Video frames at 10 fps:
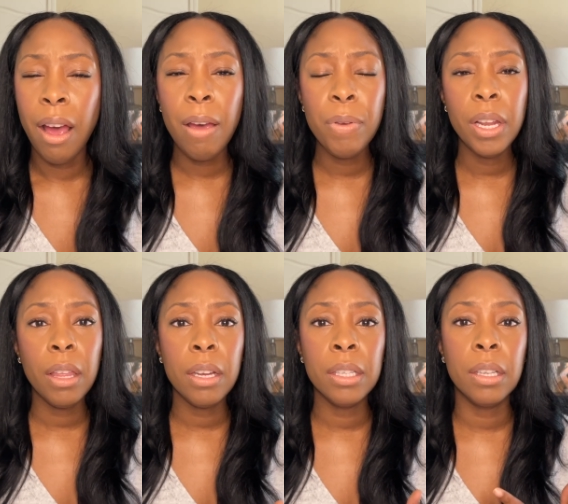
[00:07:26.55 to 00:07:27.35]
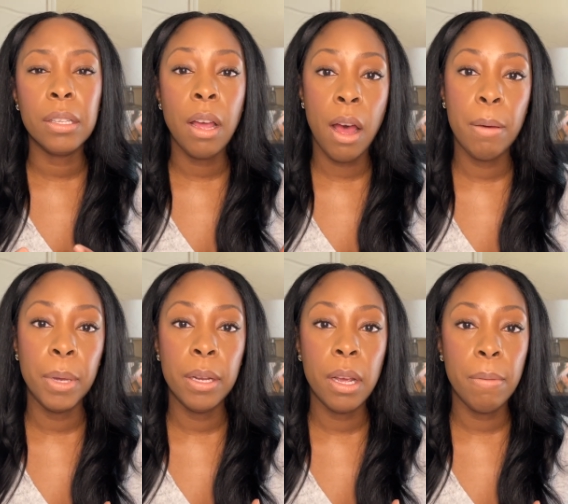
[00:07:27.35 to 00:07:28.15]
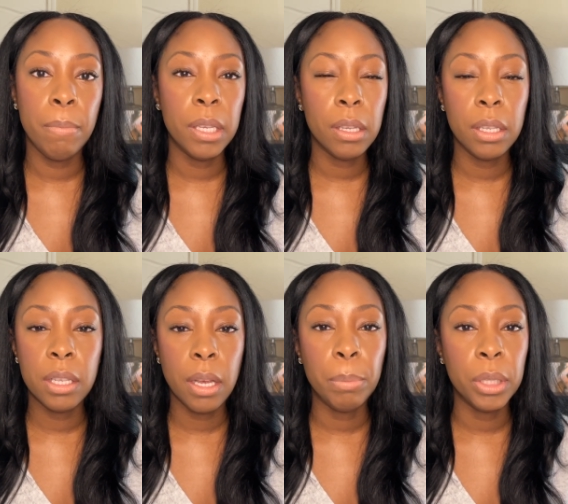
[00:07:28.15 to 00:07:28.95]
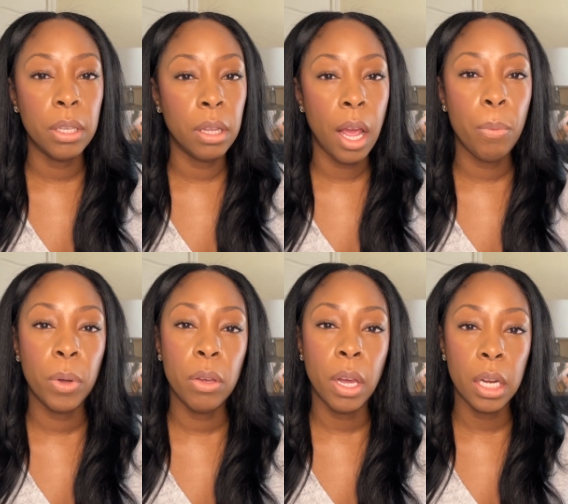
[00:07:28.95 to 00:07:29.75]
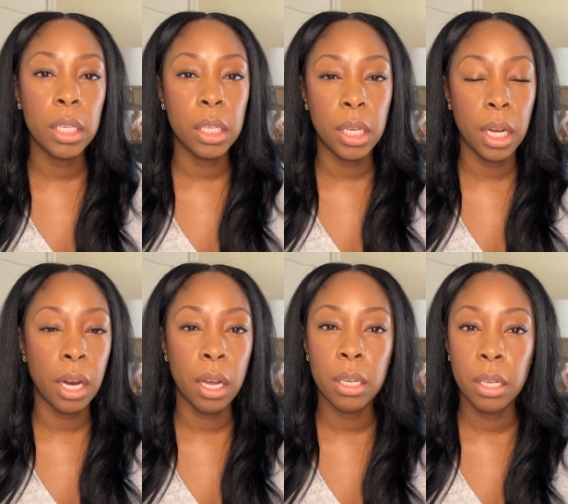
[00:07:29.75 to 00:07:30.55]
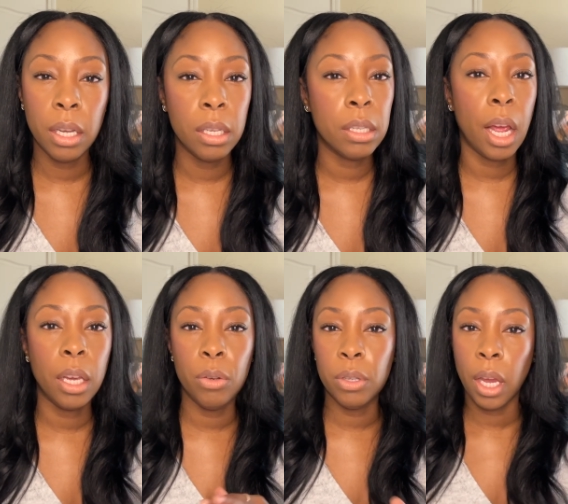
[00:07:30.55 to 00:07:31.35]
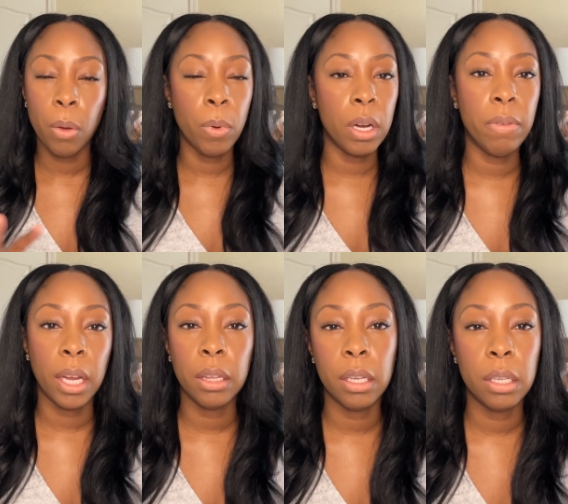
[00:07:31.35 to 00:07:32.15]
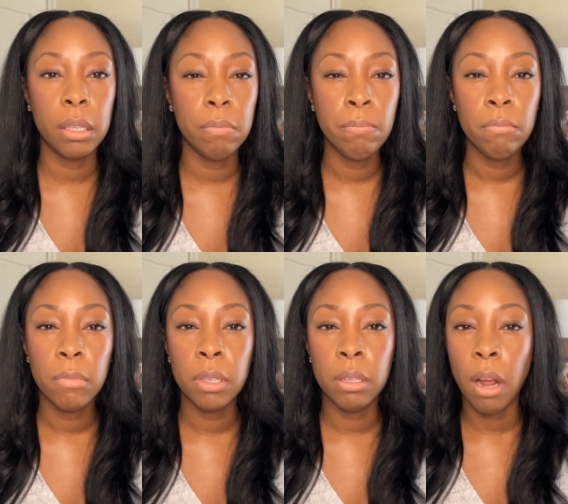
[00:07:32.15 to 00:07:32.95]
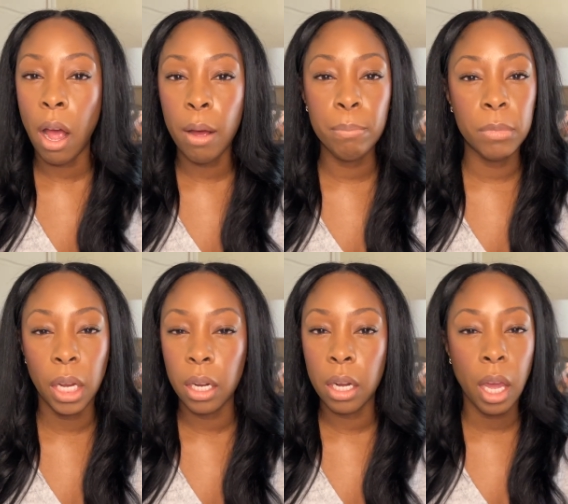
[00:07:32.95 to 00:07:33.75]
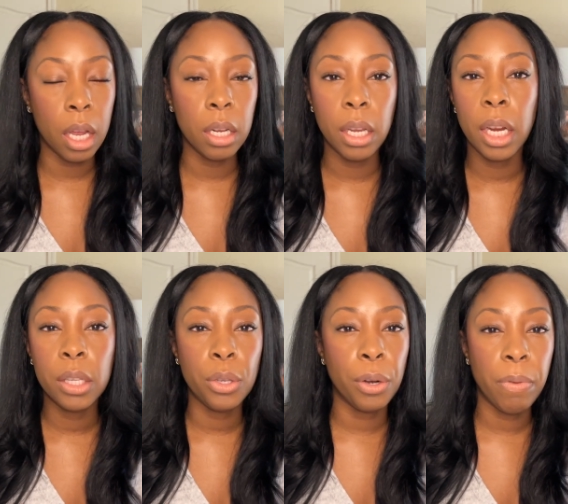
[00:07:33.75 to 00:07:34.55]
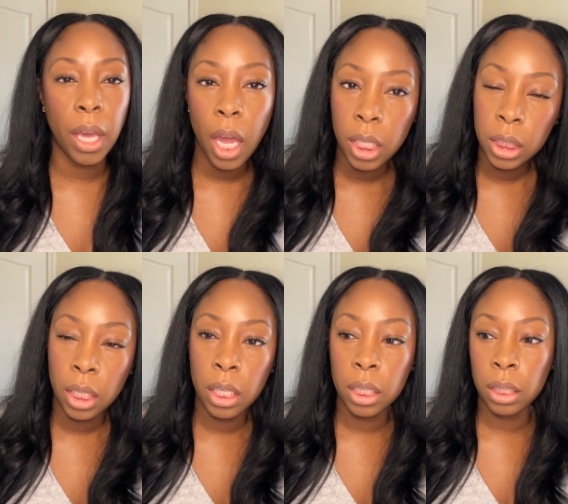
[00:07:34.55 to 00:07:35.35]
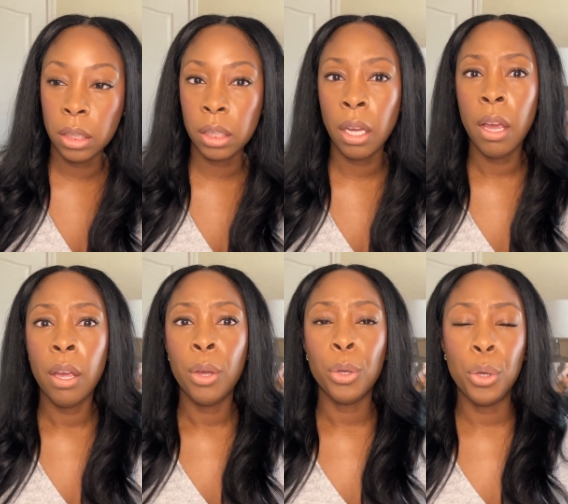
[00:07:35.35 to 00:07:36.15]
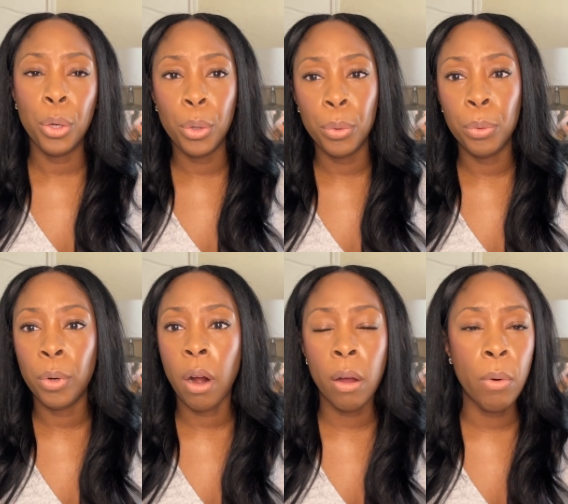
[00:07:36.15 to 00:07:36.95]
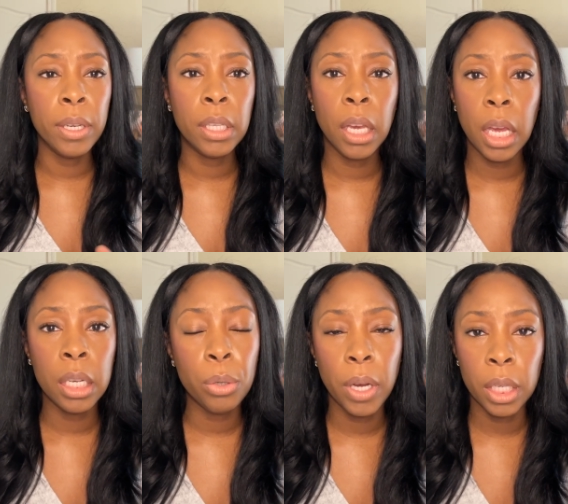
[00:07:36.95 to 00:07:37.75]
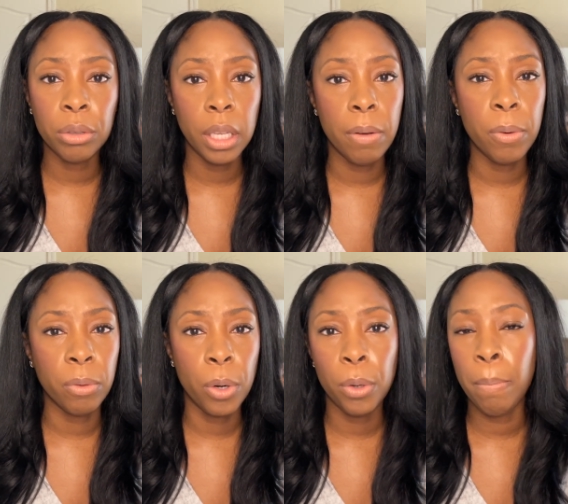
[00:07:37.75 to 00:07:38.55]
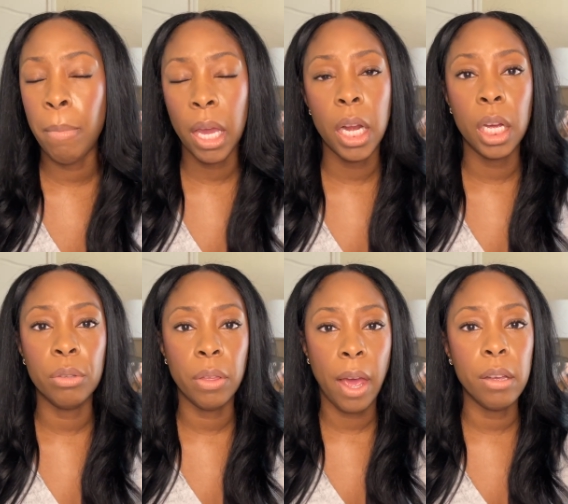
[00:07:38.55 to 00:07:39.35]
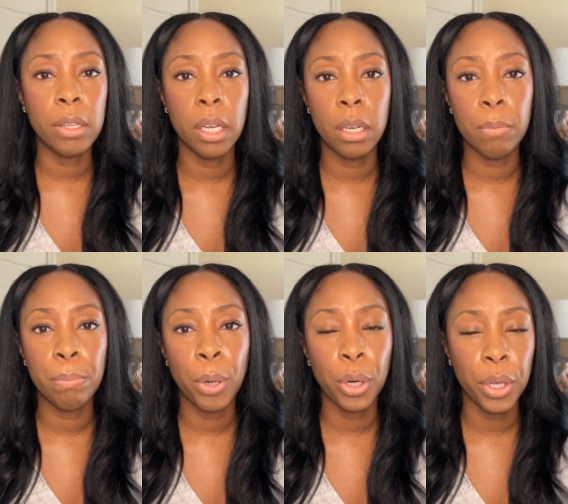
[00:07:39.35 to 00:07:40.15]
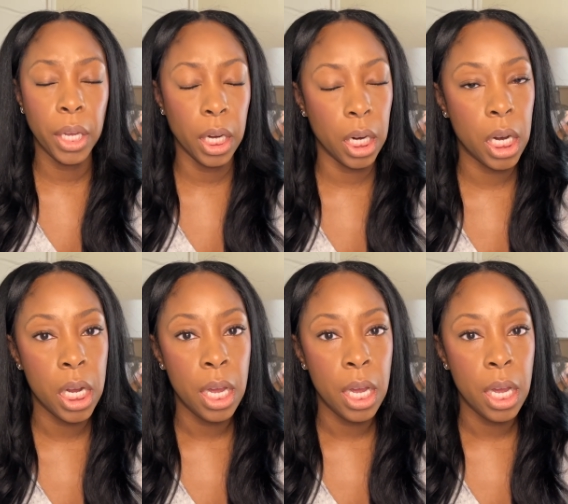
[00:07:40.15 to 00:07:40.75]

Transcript: I feel like there's this common misconception that when you get into data analyst, like you take one of like the um, data analytics certifications. You are going to get into an entry level role making 100,000 per year.